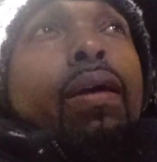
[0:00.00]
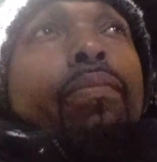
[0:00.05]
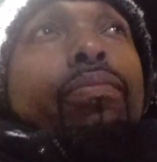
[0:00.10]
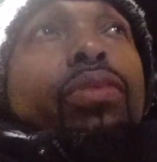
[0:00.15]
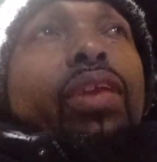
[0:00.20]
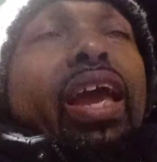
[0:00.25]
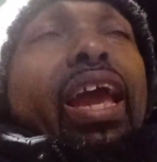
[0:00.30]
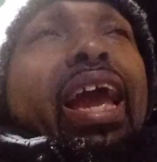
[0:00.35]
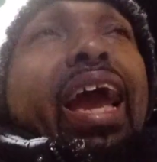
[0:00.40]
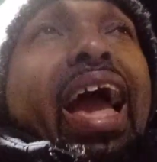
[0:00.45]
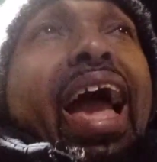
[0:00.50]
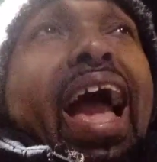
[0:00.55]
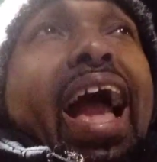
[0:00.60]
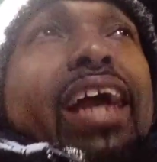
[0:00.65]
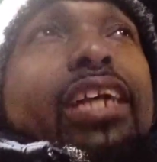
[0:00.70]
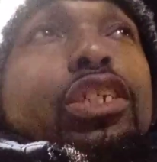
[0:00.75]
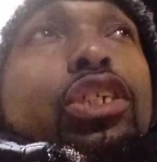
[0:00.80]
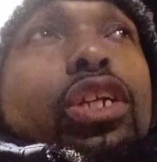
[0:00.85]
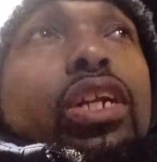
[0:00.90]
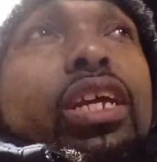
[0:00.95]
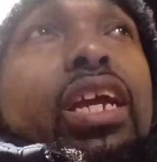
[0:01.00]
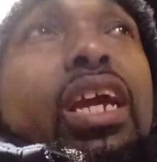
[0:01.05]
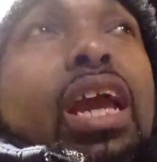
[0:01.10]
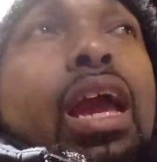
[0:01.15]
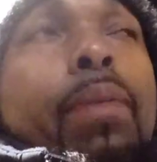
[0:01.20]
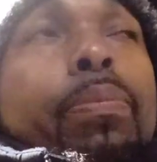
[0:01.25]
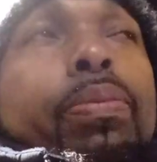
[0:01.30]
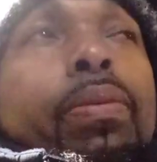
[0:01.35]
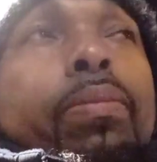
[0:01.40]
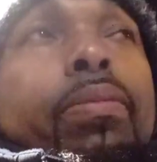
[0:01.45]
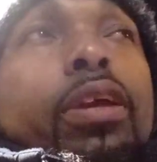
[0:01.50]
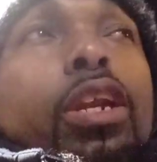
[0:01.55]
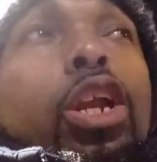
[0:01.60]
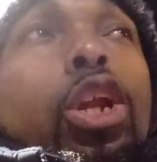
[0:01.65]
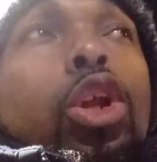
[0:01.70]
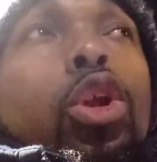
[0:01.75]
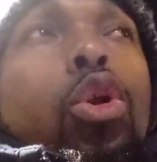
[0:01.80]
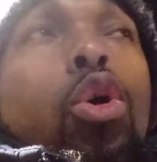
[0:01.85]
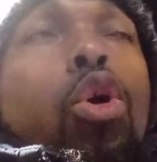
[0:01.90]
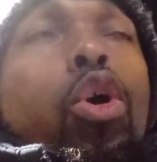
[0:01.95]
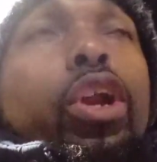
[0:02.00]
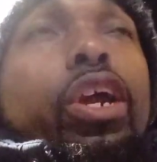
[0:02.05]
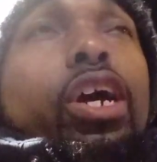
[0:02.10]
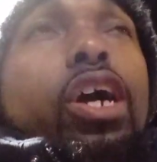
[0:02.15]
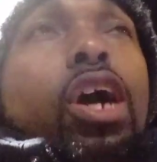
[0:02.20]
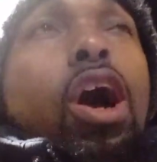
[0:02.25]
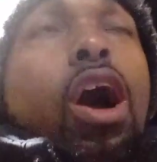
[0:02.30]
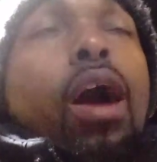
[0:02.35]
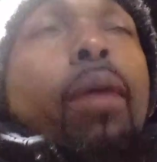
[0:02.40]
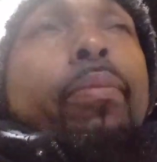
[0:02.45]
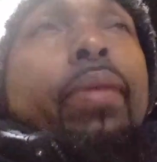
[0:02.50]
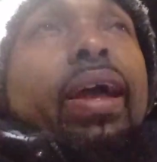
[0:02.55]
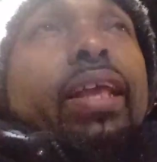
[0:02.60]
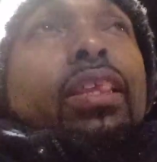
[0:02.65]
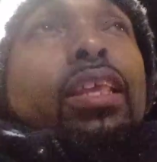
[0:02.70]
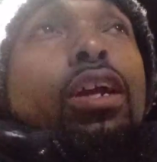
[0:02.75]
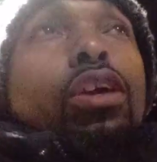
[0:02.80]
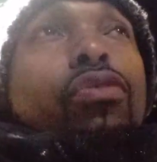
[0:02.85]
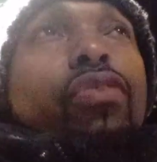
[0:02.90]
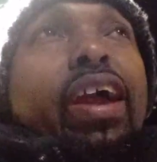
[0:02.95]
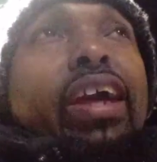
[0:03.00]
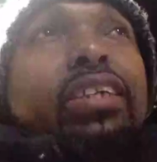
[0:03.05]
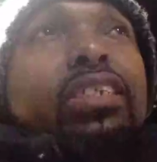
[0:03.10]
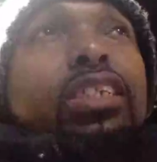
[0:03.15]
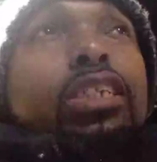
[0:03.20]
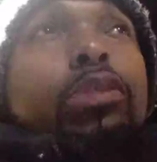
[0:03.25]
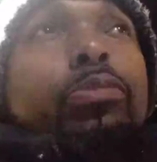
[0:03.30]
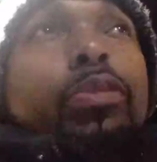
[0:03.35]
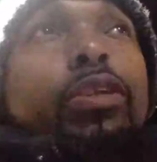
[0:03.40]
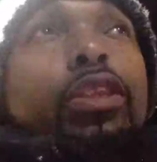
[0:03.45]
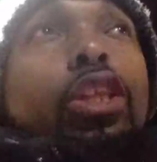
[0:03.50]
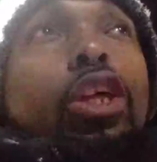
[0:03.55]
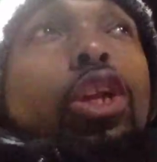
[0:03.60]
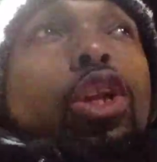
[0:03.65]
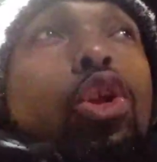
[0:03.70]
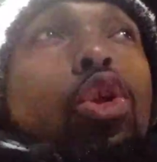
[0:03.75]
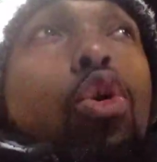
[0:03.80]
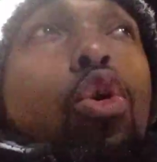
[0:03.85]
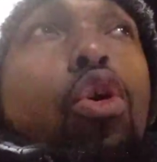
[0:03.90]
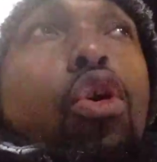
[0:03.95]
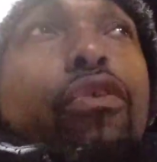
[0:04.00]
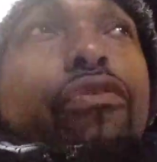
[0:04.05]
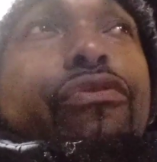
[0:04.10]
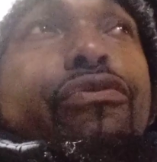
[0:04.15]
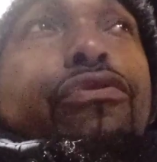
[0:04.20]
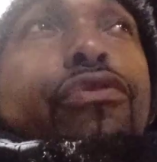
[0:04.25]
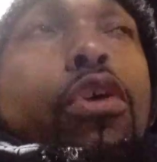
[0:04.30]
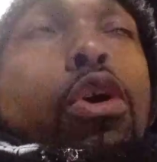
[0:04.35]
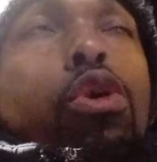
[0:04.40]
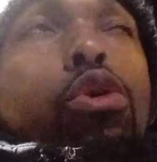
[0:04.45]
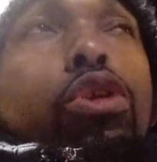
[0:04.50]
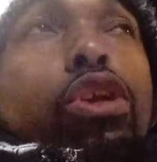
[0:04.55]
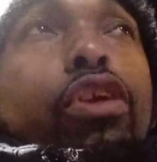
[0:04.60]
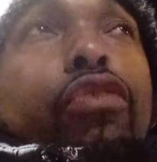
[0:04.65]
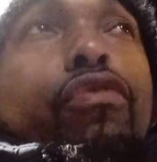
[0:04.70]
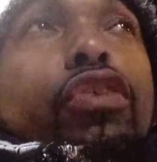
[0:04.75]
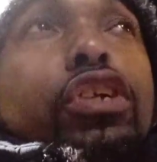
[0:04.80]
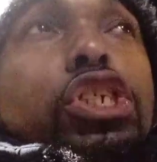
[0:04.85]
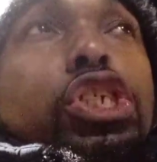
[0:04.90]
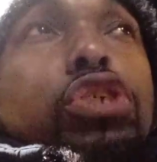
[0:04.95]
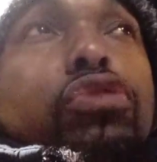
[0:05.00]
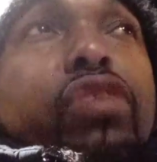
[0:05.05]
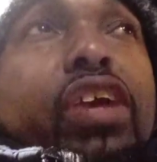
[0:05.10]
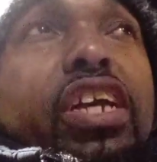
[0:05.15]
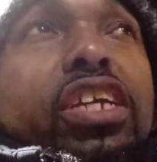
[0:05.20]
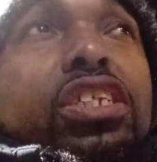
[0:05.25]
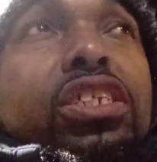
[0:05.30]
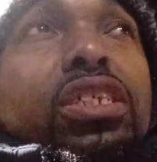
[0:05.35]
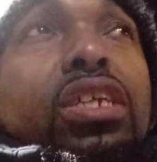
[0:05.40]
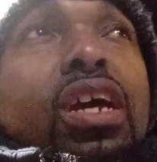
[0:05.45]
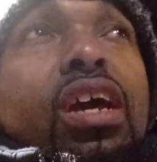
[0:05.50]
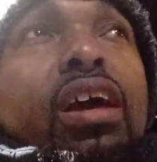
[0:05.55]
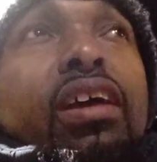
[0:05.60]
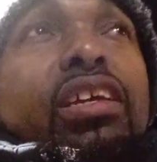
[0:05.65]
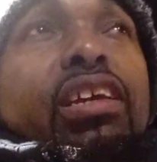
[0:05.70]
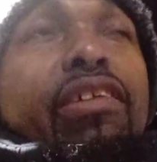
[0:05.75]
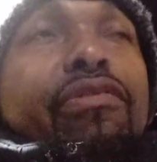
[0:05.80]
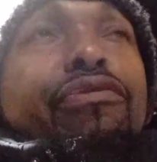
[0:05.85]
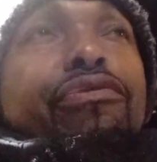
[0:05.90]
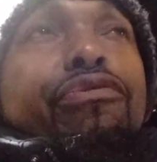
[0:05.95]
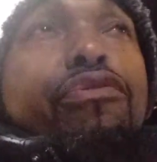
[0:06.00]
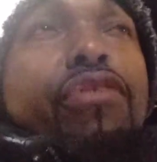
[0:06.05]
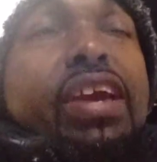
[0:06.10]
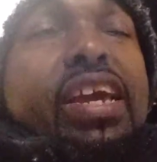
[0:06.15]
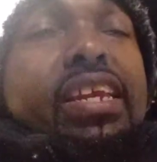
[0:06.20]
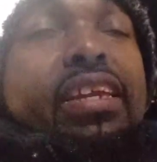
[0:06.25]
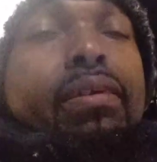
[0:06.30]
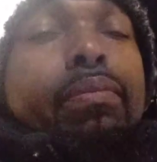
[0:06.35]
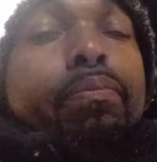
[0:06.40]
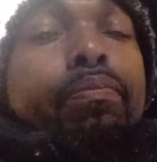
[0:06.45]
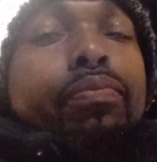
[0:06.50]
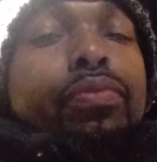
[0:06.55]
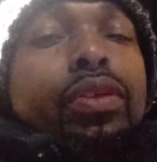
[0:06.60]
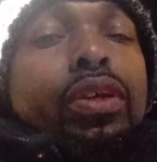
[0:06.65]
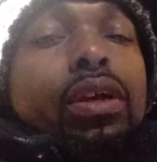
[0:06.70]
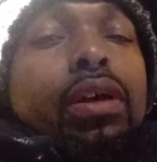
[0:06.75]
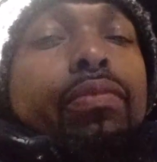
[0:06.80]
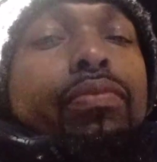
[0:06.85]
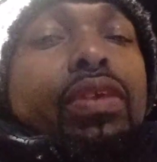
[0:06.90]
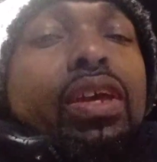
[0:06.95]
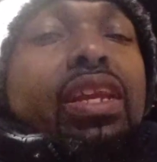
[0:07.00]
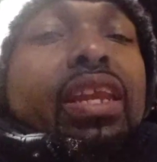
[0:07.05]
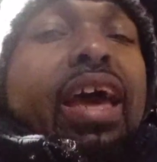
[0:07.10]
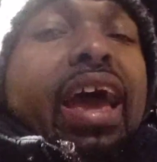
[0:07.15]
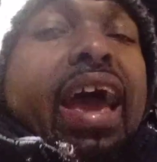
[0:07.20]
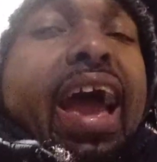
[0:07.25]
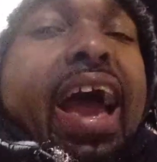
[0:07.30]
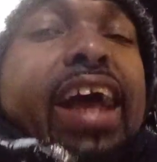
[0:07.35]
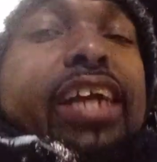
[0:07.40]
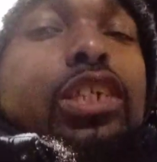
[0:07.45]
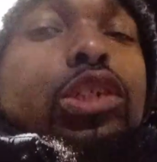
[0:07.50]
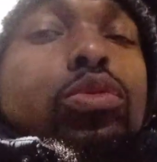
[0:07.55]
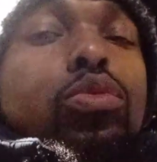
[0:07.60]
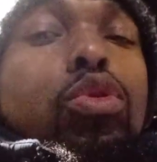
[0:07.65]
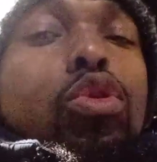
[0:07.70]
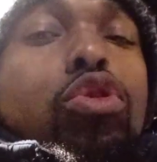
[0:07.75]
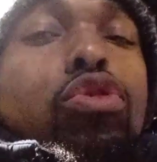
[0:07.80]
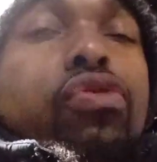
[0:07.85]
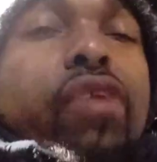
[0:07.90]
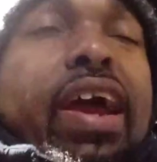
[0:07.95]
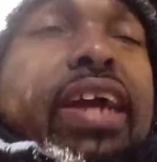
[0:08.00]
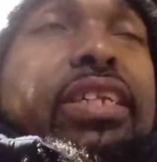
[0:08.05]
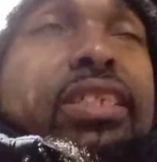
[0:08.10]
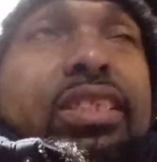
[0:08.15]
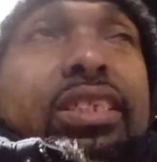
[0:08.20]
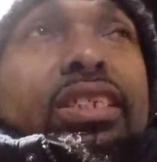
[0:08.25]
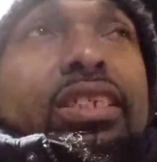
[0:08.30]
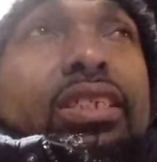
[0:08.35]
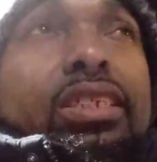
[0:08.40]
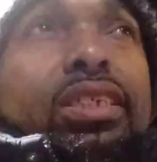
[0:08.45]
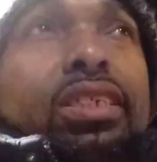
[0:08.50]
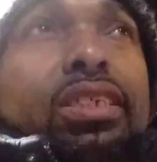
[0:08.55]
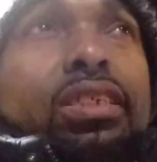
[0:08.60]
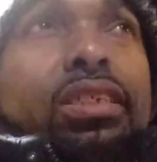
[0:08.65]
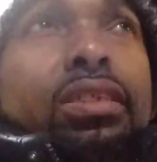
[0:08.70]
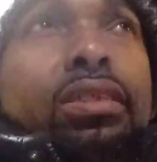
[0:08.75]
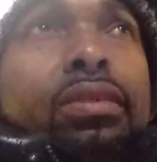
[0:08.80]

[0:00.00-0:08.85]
they actually implement a law to combat the crisis, but the law further restricts your freedom than the actual crisis.